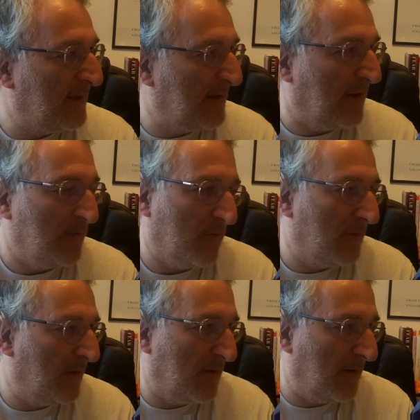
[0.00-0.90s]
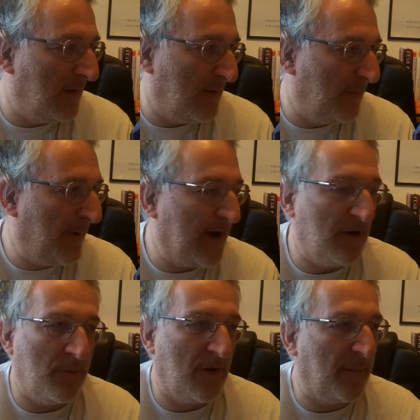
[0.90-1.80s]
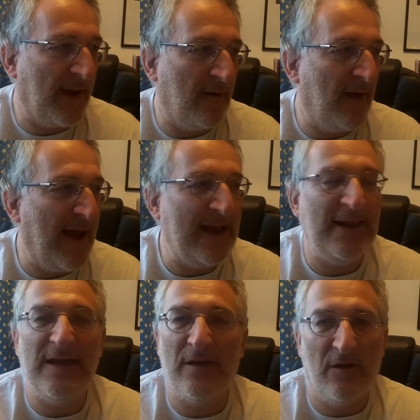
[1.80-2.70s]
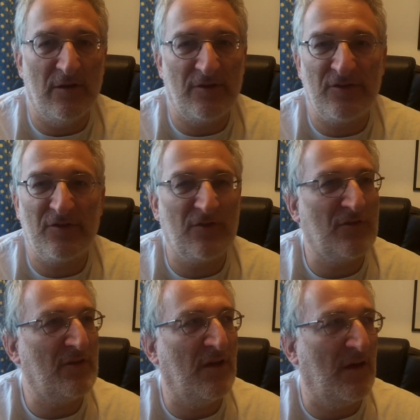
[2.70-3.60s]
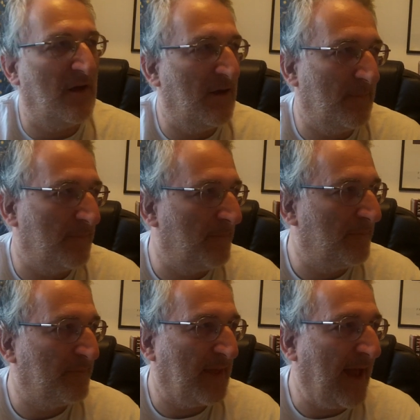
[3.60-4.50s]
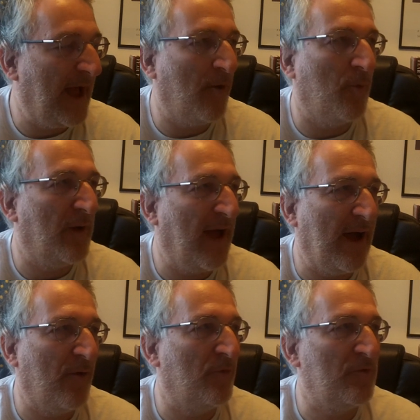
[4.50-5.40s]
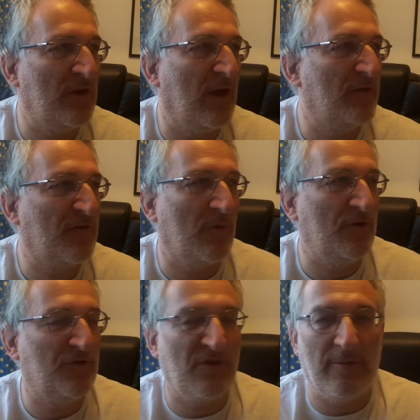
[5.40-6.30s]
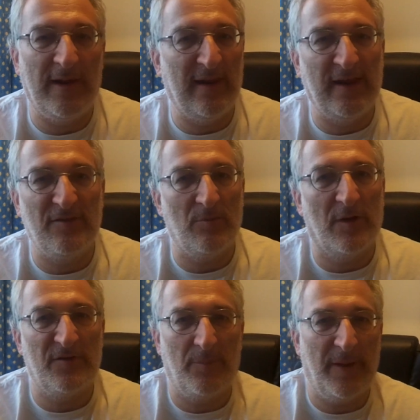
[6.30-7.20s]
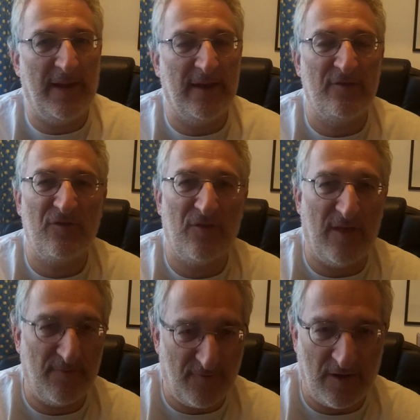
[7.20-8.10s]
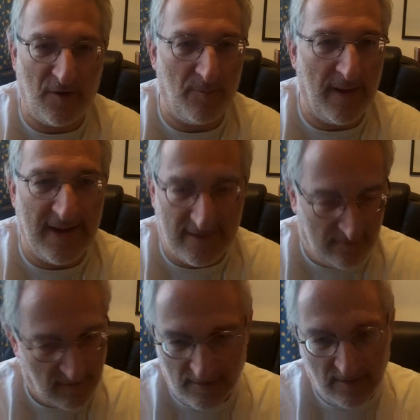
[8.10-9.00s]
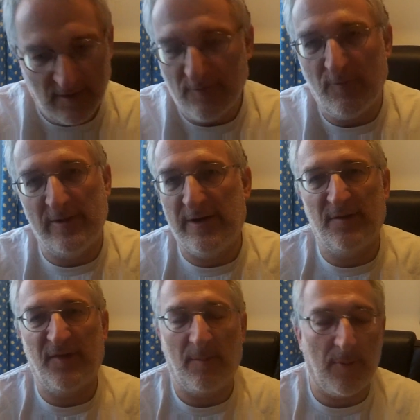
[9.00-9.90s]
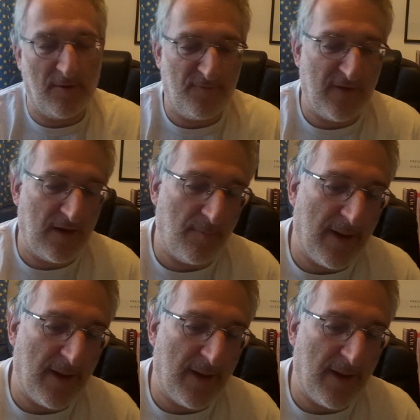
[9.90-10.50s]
you know, parable about alienness, how you know, someone who's so alienated might appear to their fellow man, whether anything but fellow